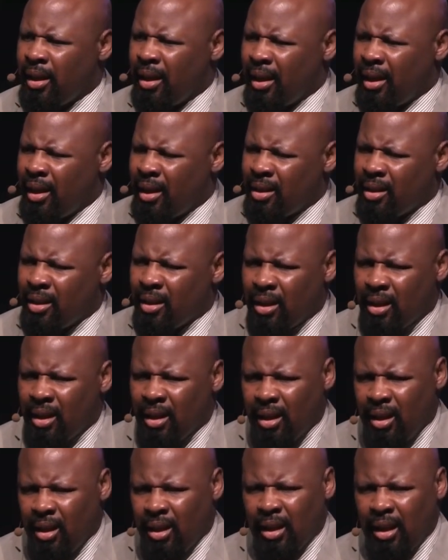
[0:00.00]
and,
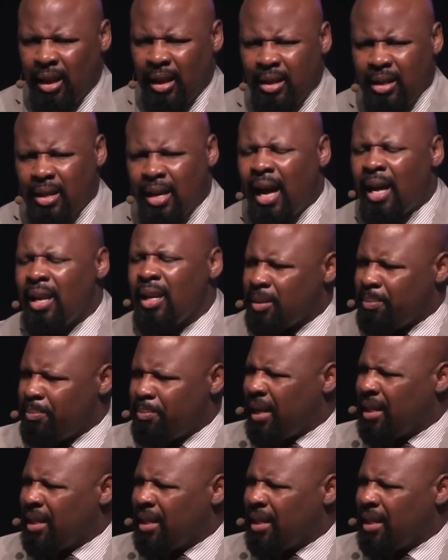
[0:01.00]
and knowledge